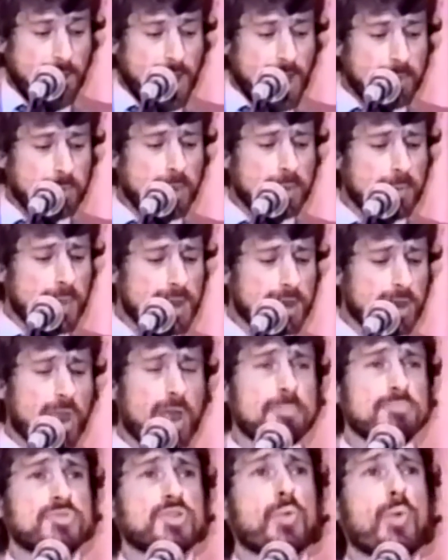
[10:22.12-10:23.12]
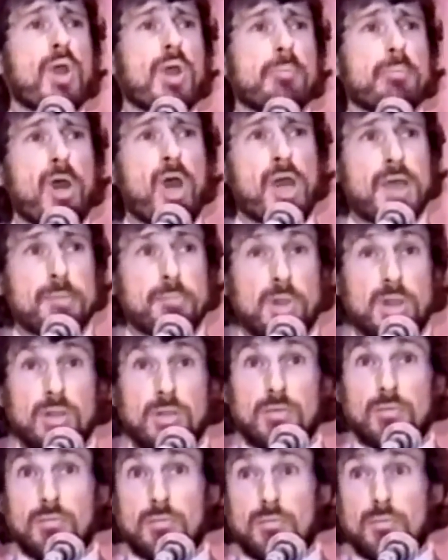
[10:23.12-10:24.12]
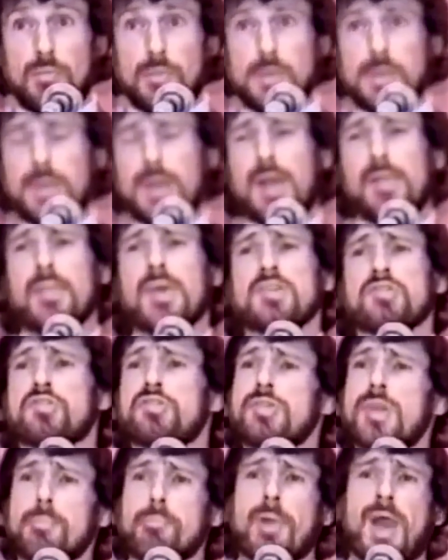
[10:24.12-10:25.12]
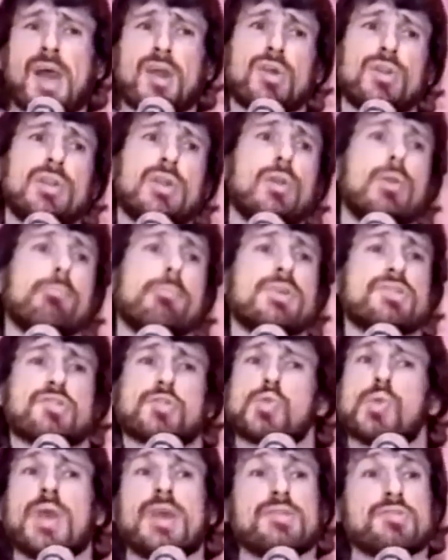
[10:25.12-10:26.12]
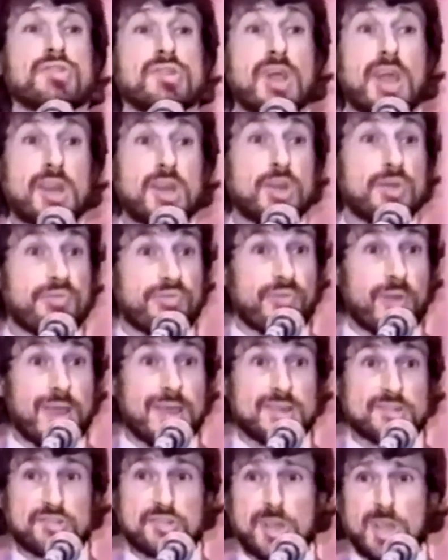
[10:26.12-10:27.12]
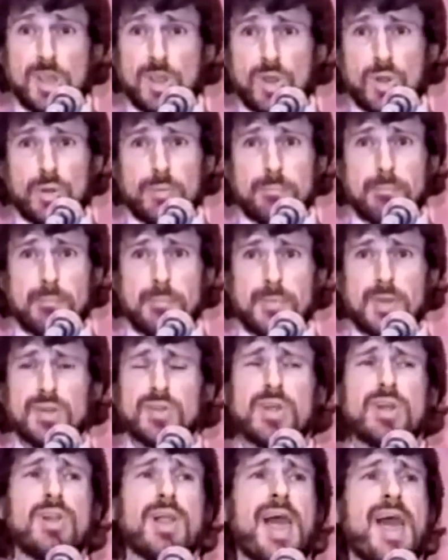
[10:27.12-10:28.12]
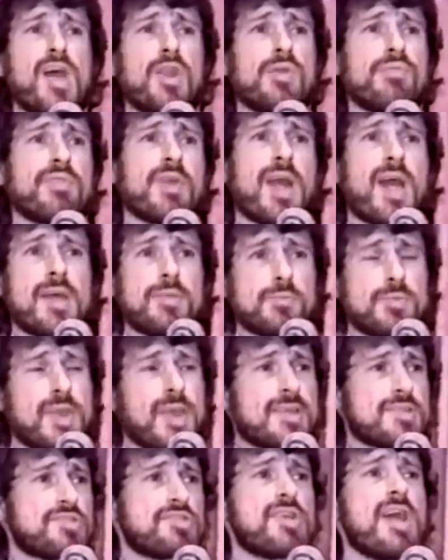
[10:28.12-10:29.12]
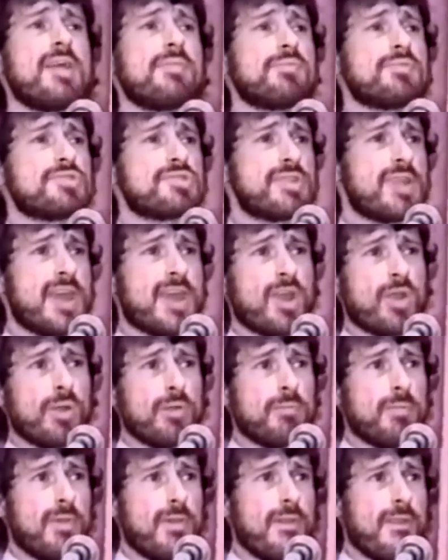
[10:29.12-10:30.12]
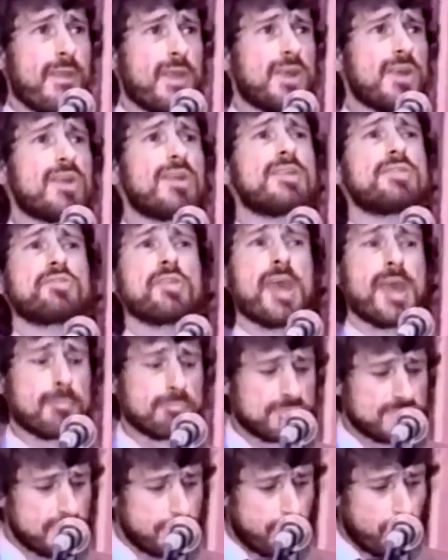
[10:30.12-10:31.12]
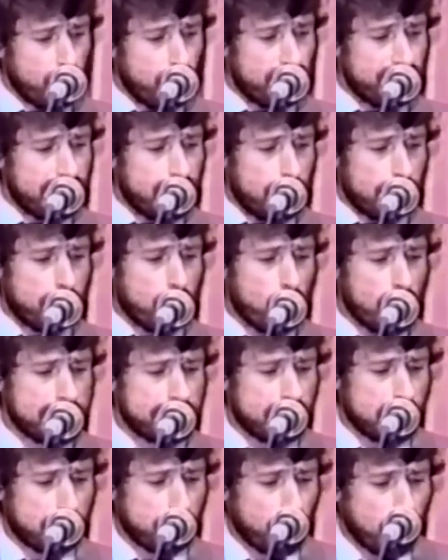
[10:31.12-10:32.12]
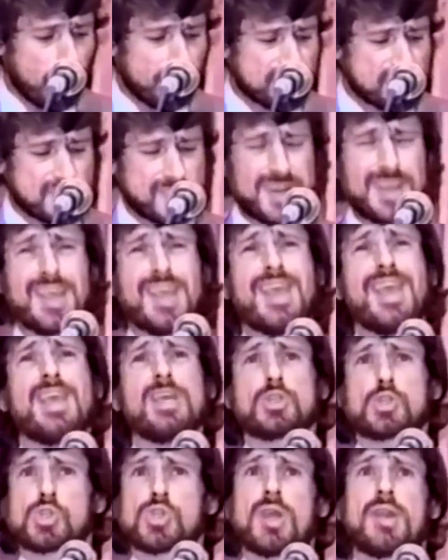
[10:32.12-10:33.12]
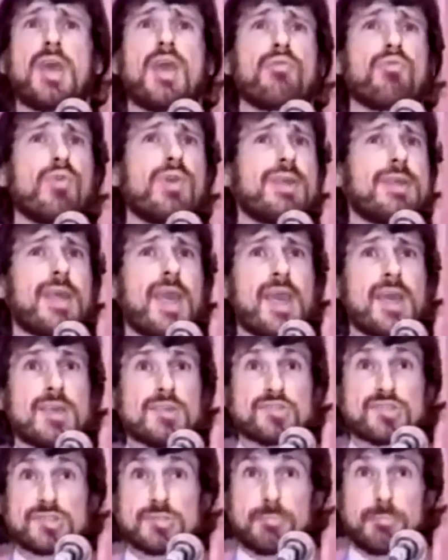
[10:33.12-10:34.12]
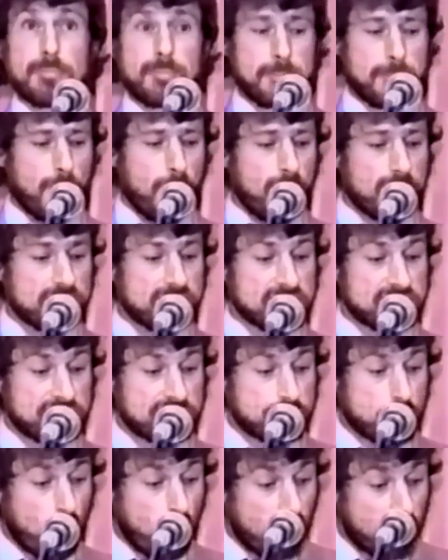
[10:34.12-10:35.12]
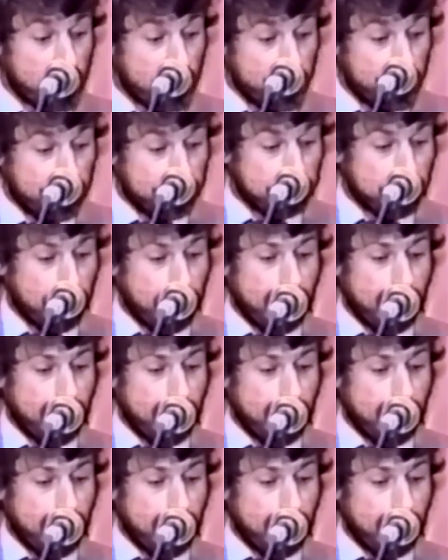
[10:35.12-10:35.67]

and then they come to our Bible and they snip out a little mistranslated phrase here, a little out of context sentence there, in an attempt to prove their point. The proofs in each and every case are distorted,